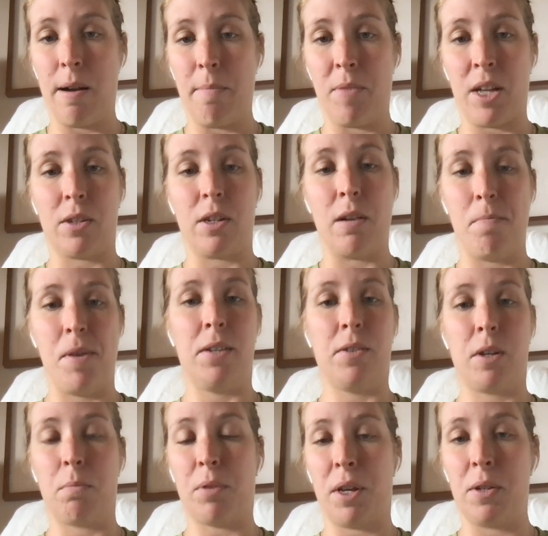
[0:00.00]
That's an
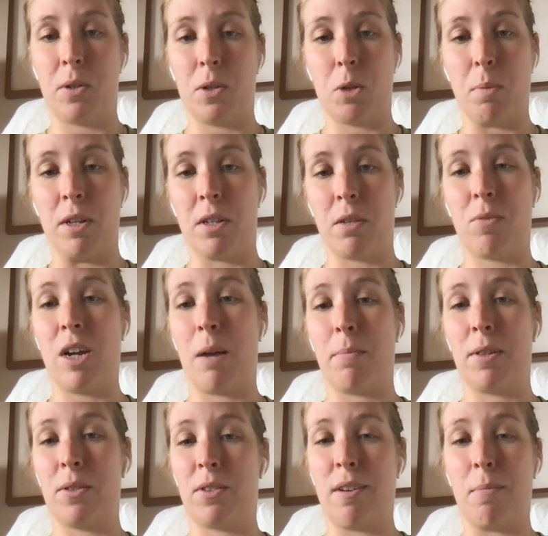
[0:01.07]
amazing place to spend some time in
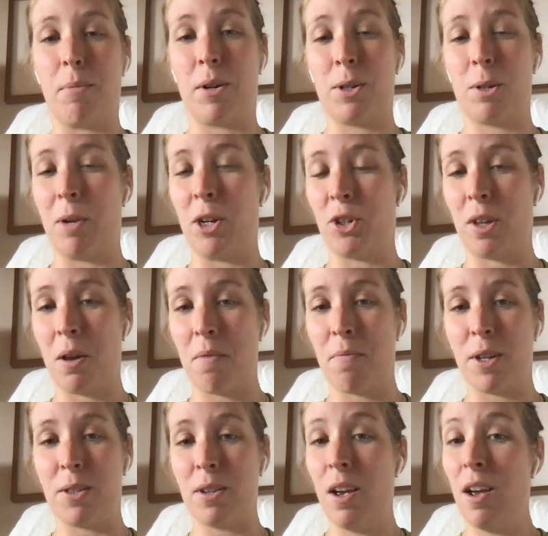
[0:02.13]
the summer, especially if
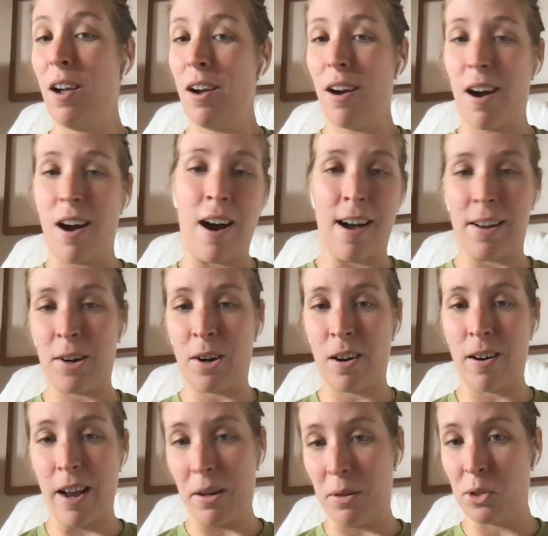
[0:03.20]
it's
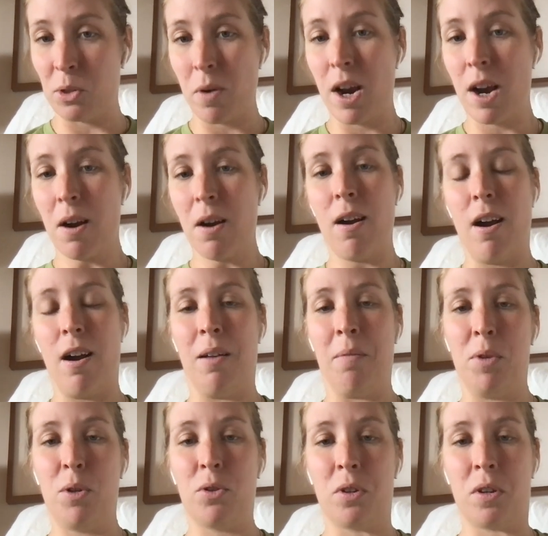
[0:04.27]
hotter elsewhere.
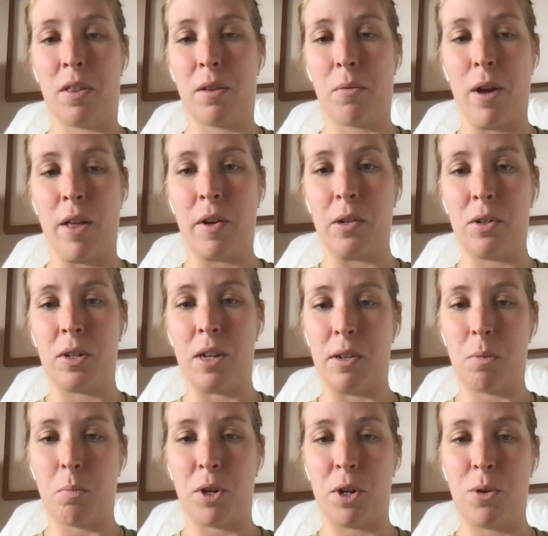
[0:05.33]
Usually the weather
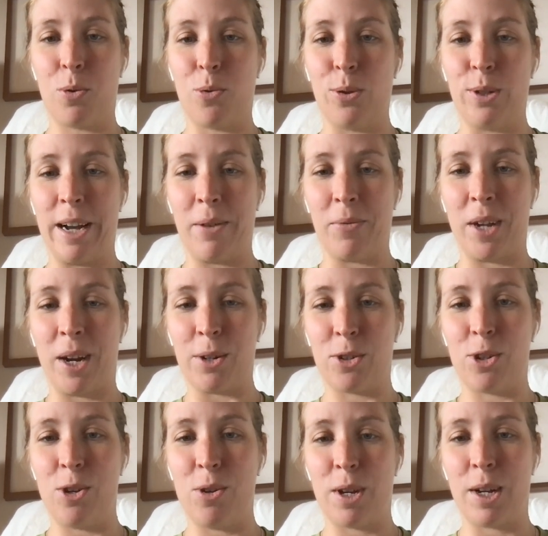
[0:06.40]
stays pretty cool down there,
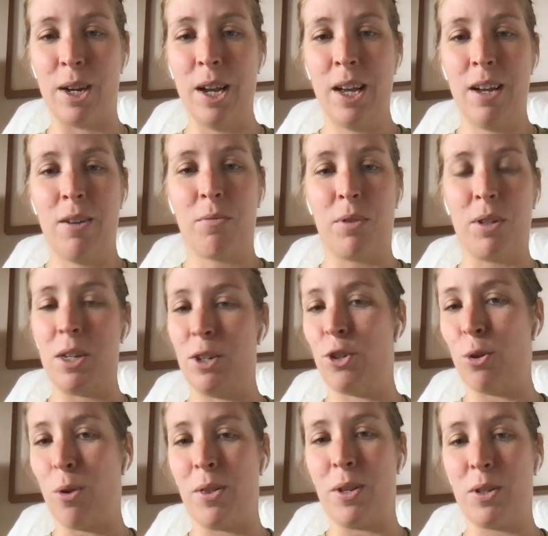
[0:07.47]
so you can really
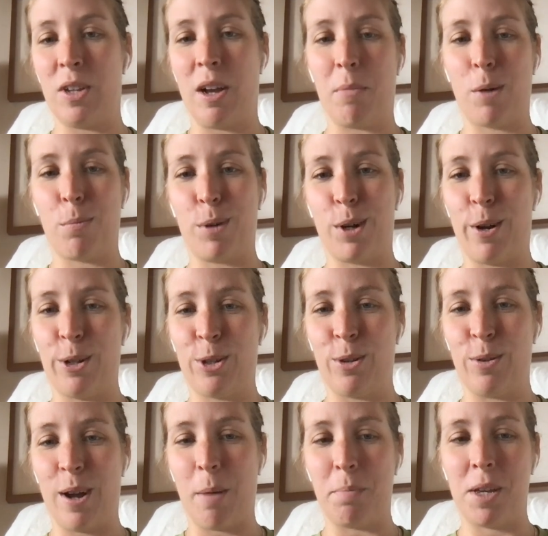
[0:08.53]
enjoy the summer, but also
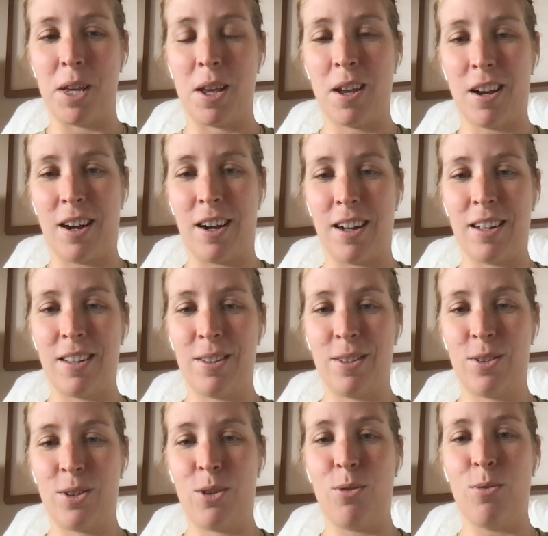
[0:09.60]
not be
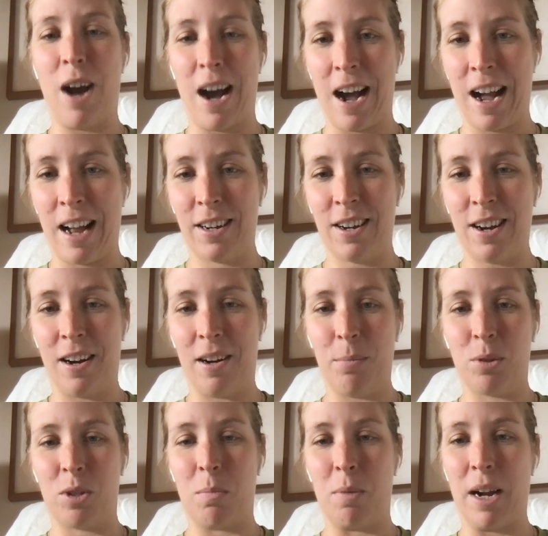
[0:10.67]
too hot
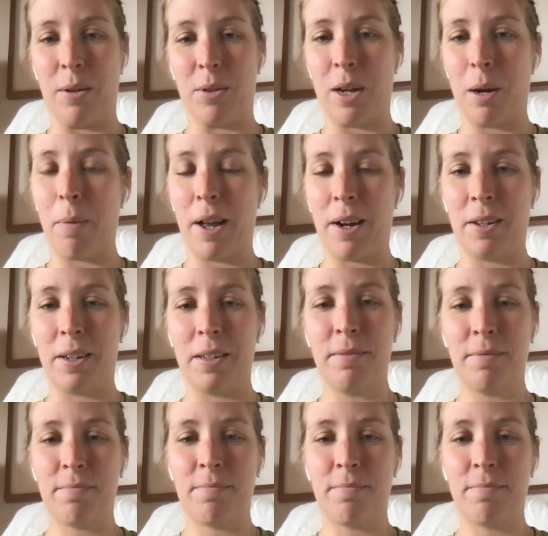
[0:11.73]
to be out there pedaling.